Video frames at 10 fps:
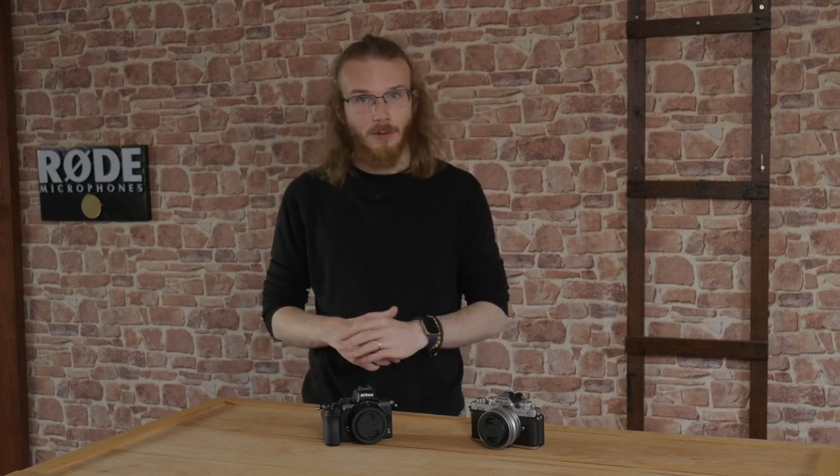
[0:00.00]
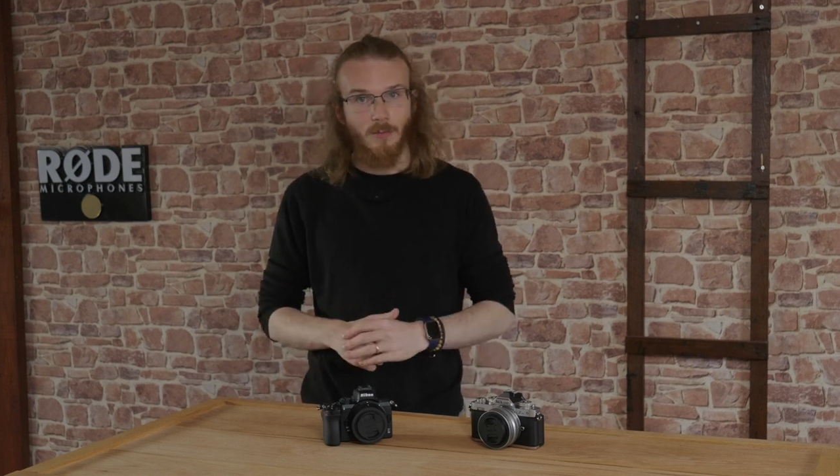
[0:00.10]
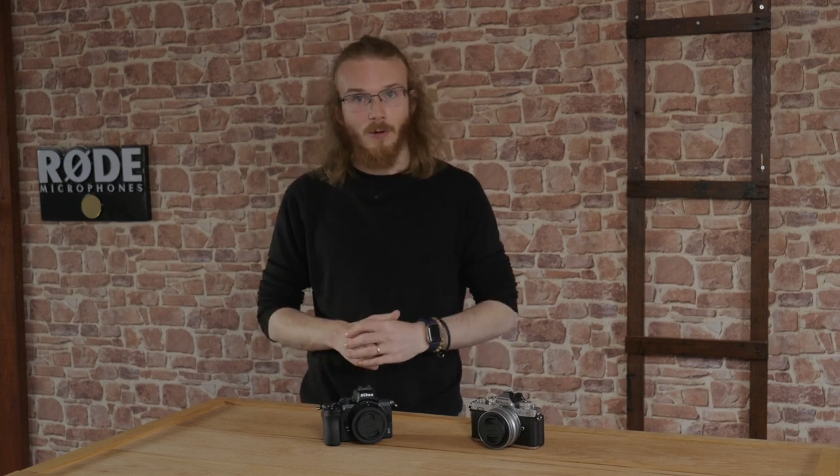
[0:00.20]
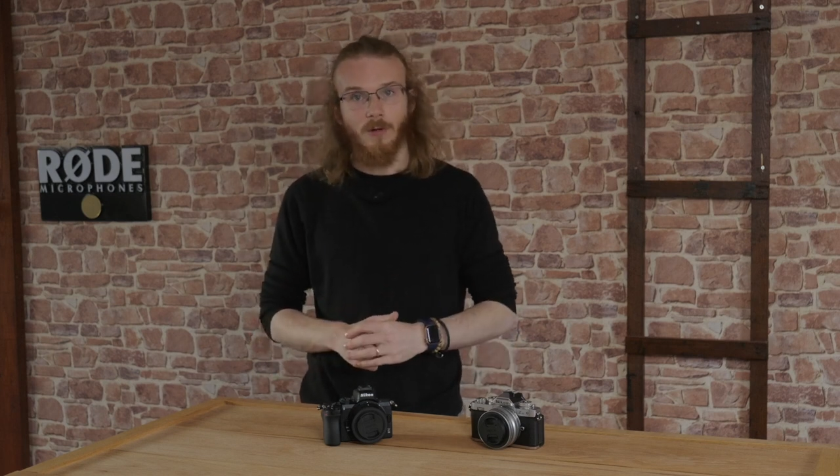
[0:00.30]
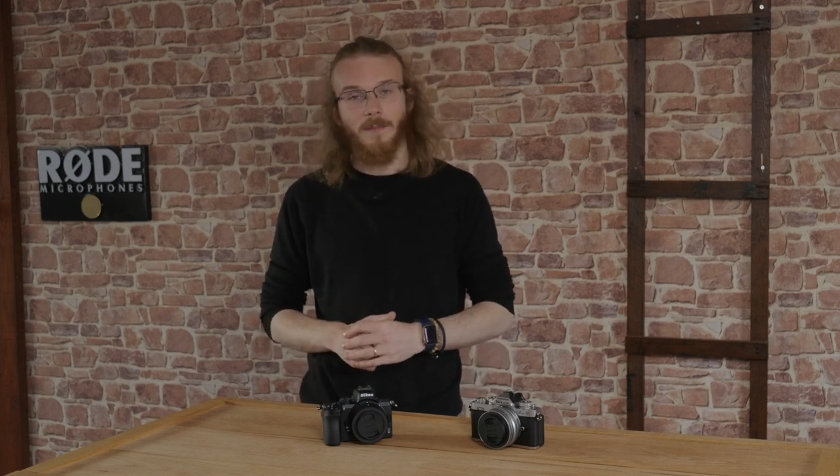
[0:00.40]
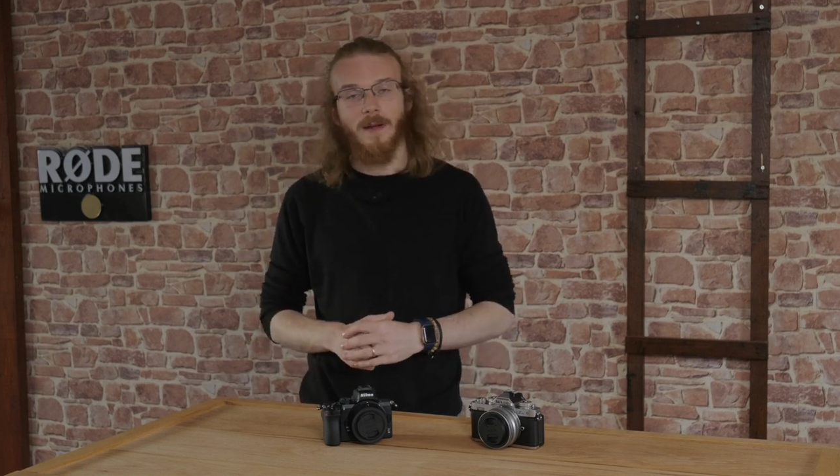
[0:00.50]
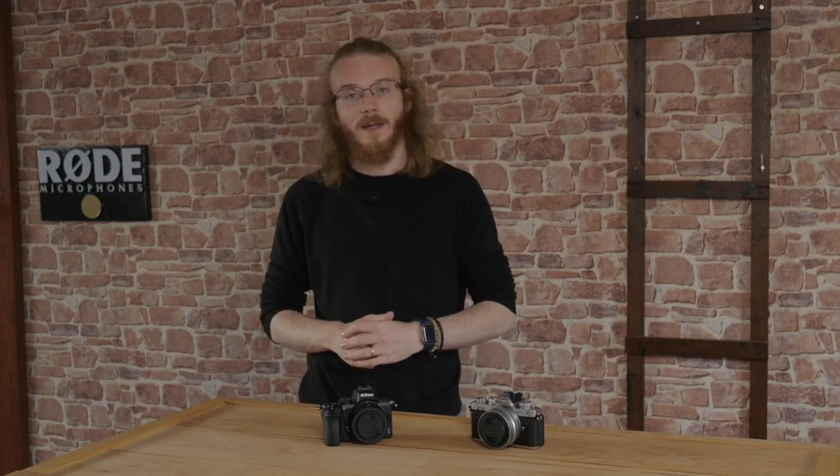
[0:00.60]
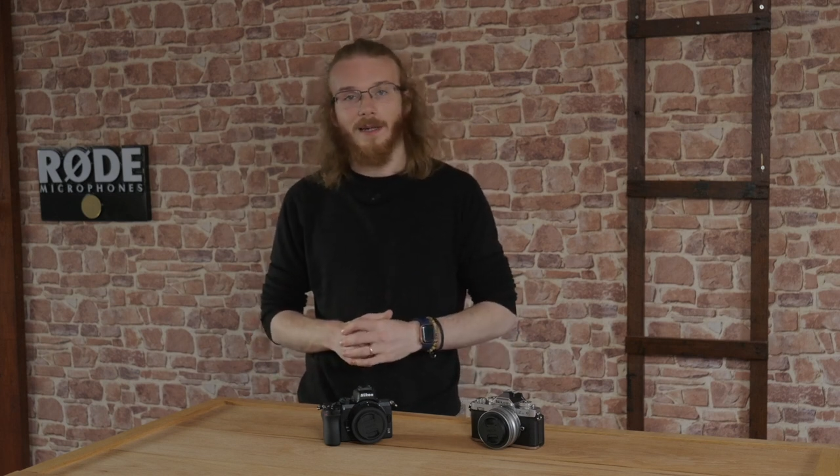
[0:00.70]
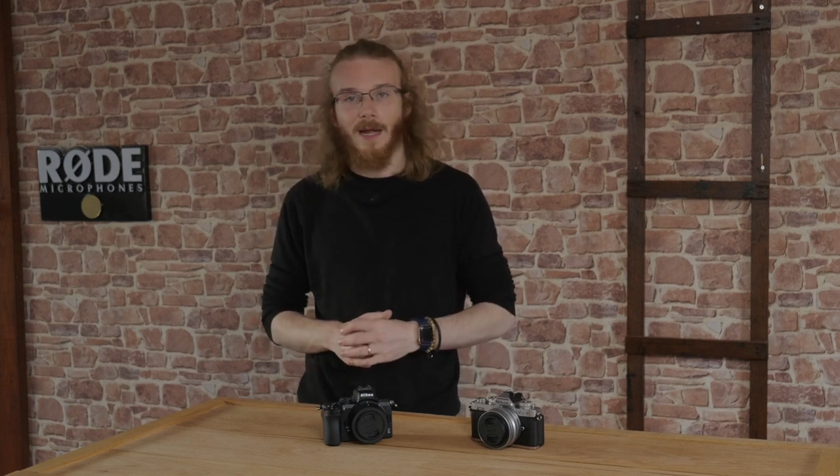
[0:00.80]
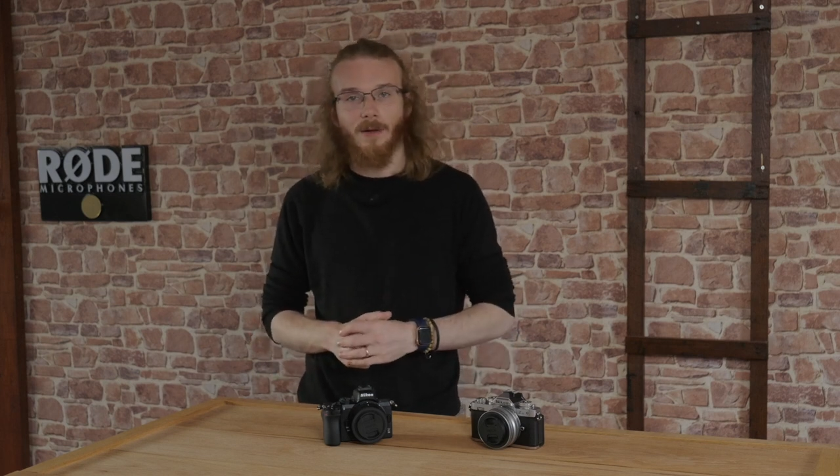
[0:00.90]
small
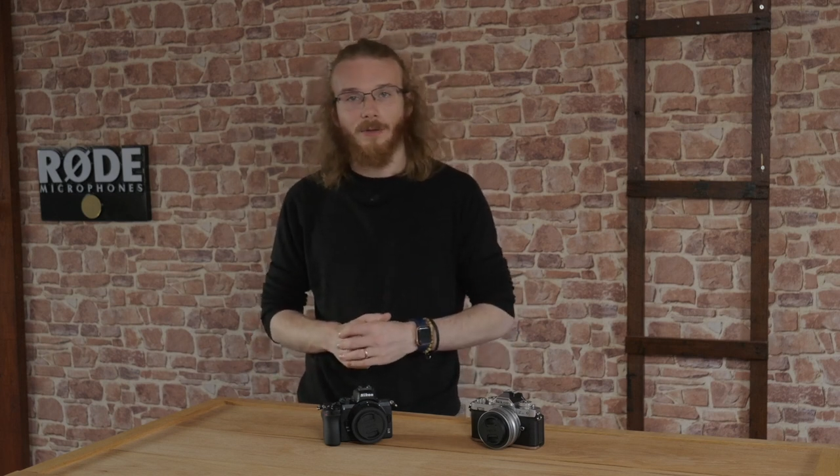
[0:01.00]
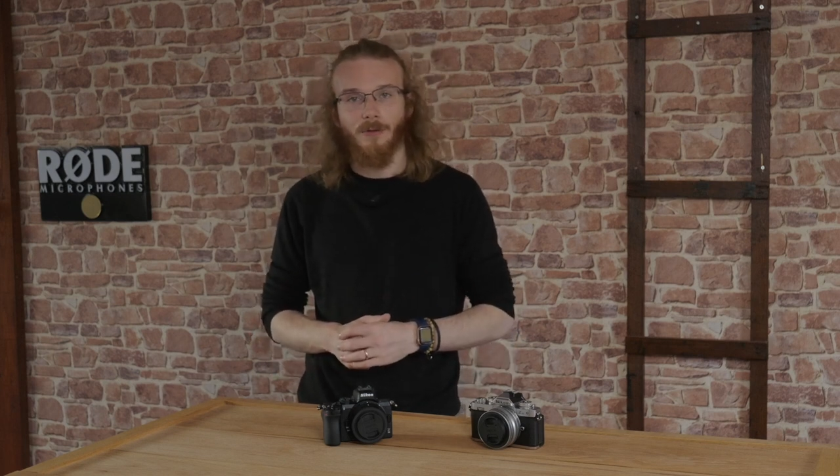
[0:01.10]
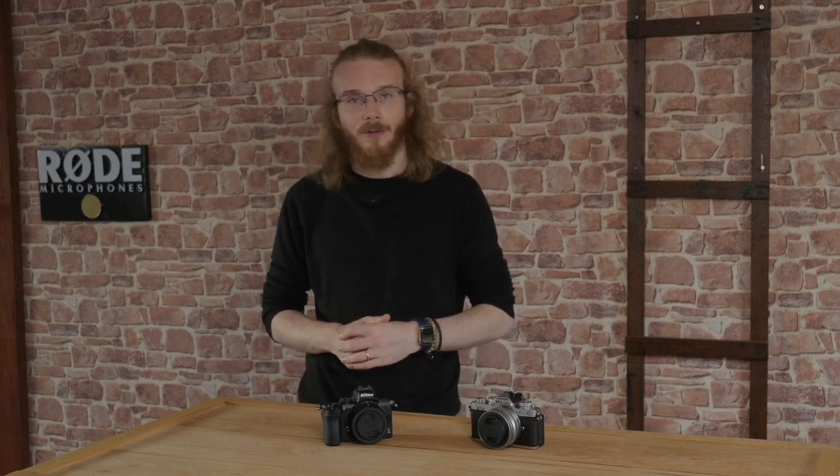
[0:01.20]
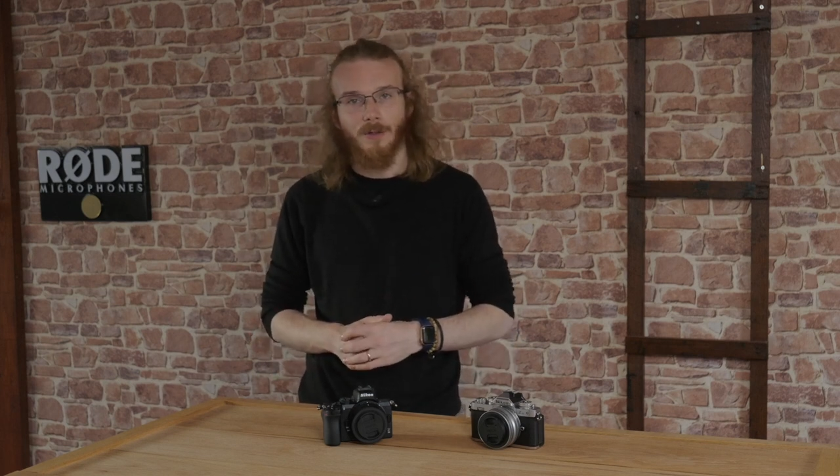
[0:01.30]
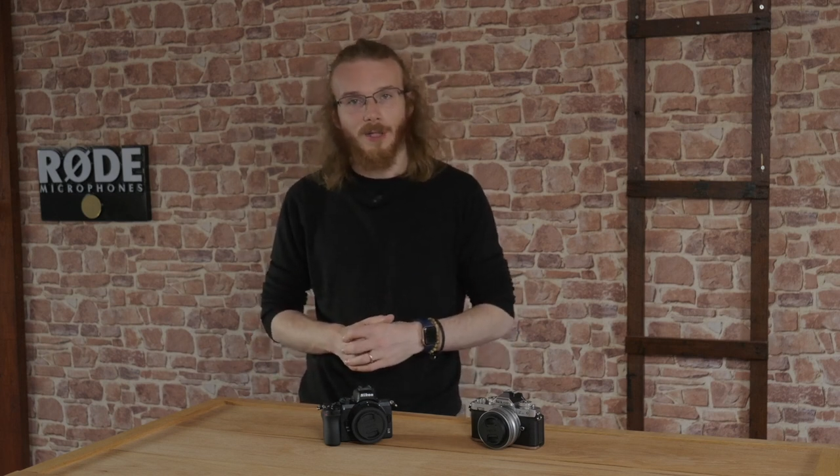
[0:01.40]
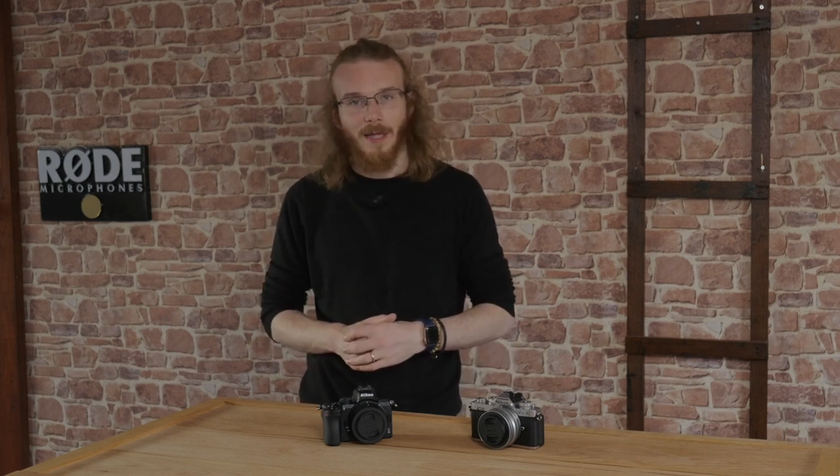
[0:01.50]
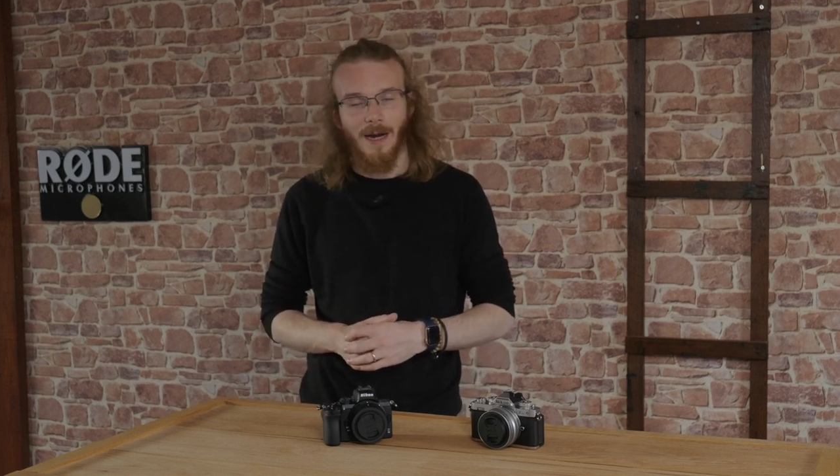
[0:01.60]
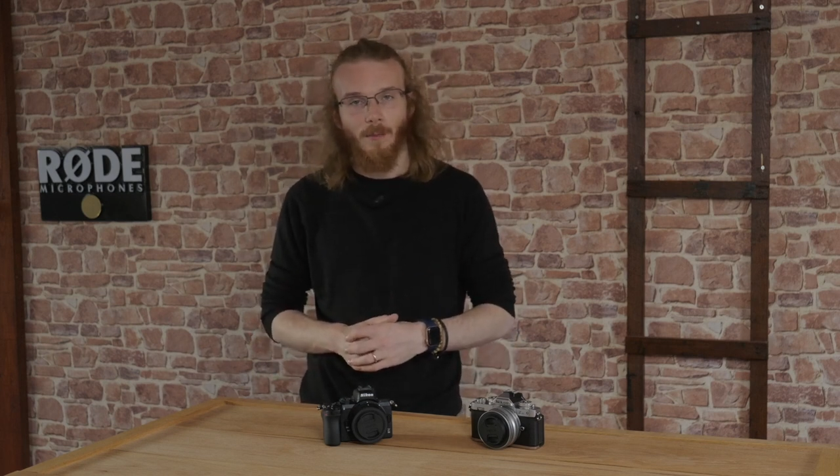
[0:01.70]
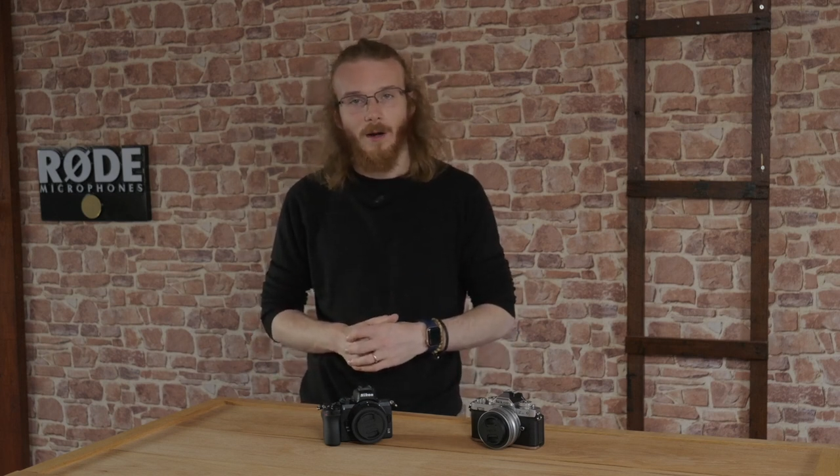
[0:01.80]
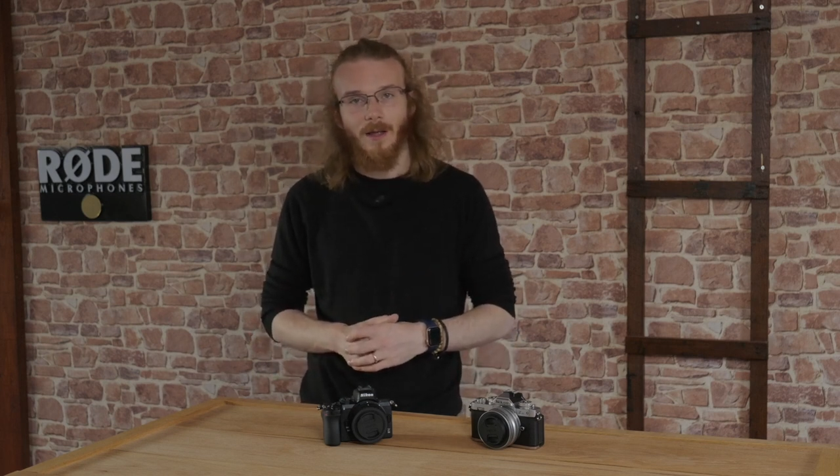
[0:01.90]
depending on how you use the
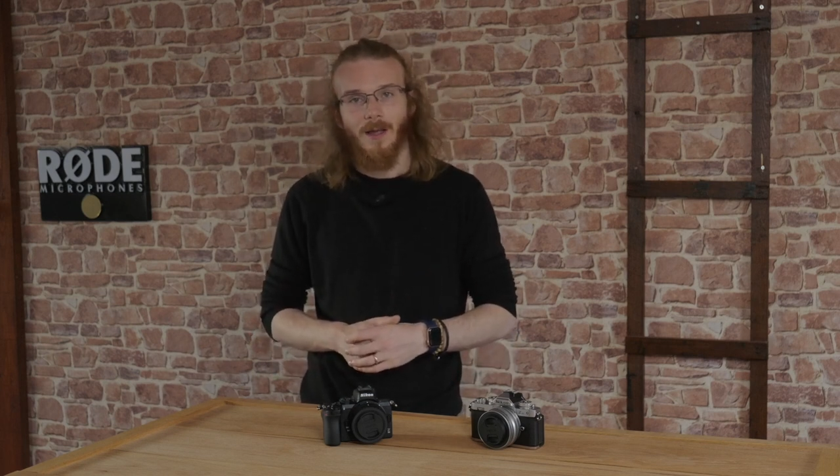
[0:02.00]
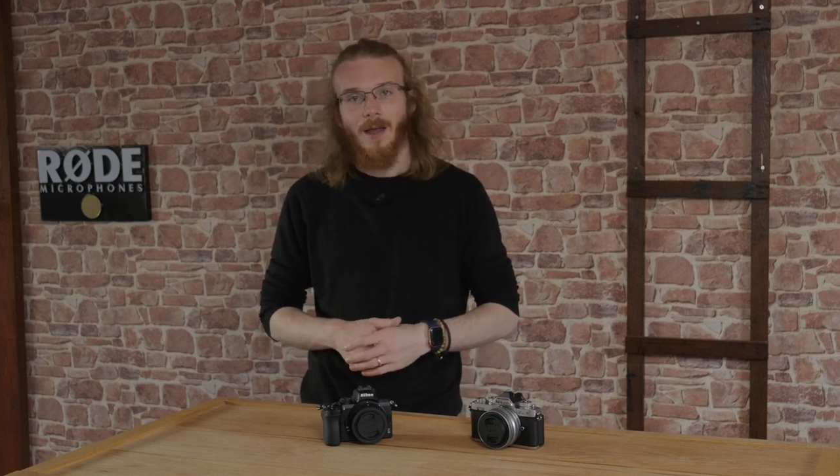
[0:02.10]
camera.